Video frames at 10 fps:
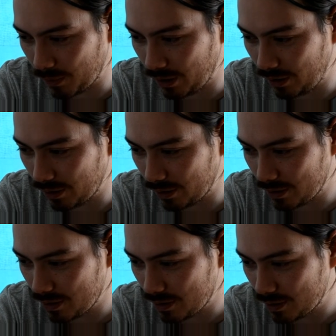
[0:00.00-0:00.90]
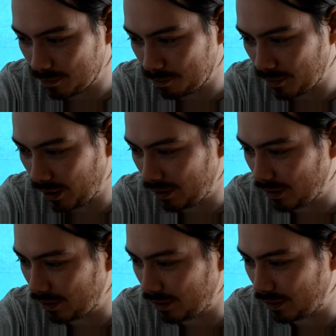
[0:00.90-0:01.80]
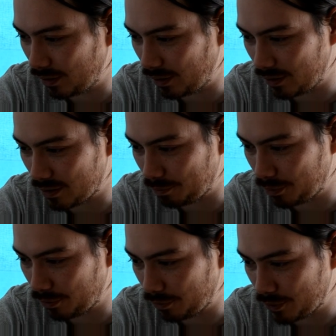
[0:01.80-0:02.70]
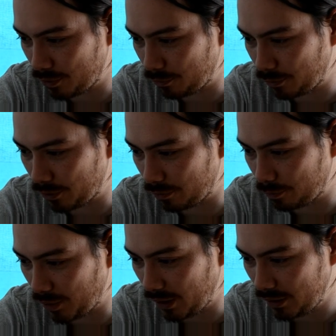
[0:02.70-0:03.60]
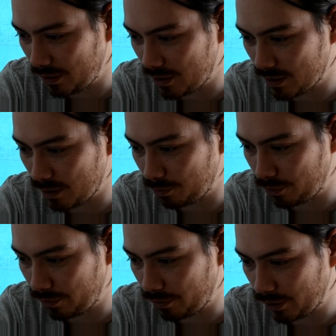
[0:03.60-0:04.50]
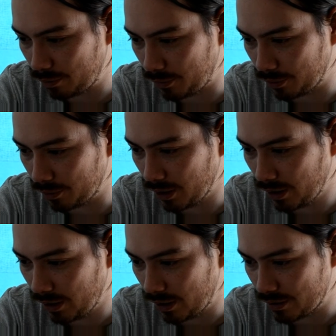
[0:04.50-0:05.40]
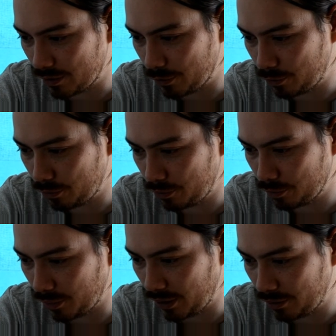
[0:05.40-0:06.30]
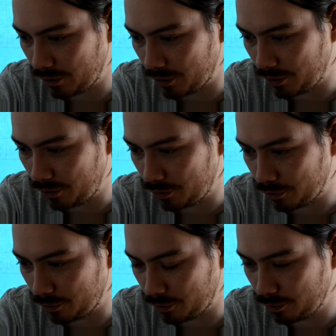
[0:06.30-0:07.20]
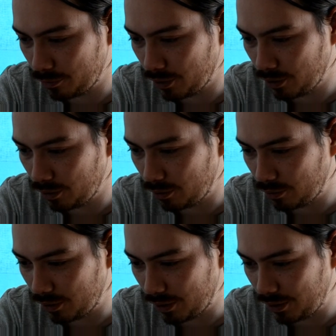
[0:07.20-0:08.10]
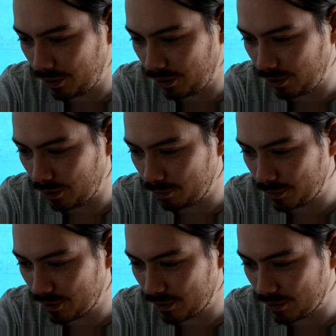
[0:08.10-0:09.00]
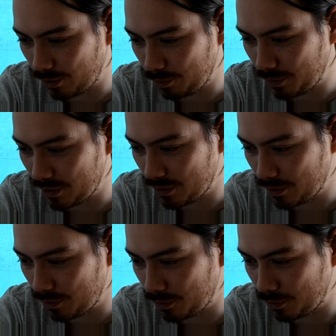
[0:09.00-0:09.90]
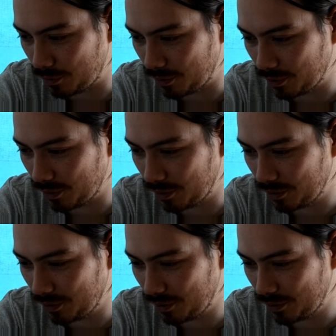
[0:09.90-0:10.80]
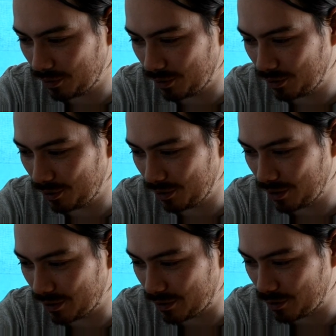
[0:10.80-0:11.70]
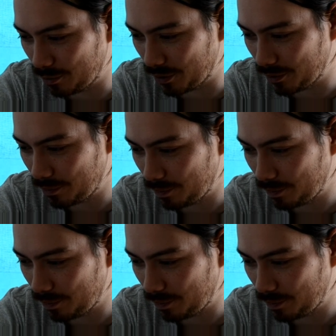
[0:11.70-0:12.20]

Elina, this man is a personal friend of mine. This is a private meal. As such, would you mind returning to your room? Okay, I'm sorry, please excuse me. Oh, her stomach.